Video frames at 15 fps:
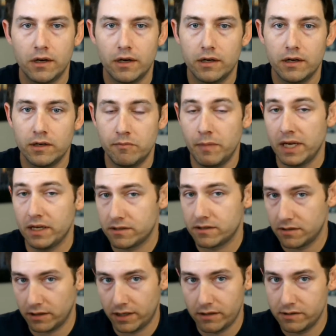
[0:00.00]
It
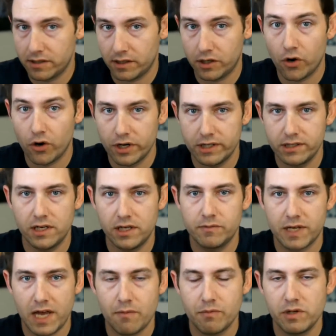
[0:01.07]
makes, again, security
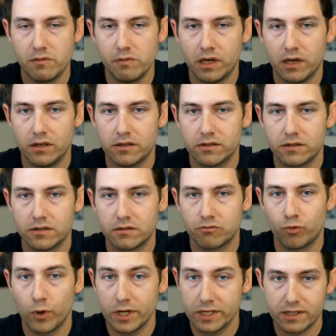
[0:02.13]
teams happy because
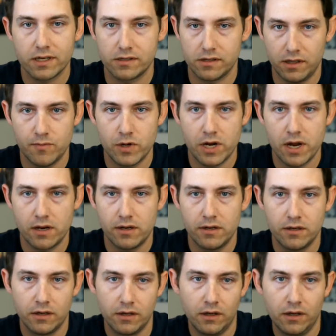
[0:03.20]
risk is
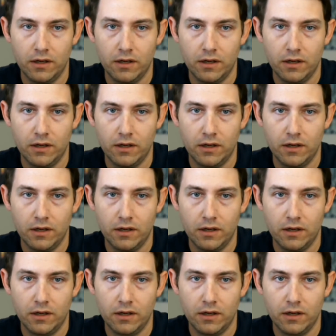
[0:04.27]
eliminated.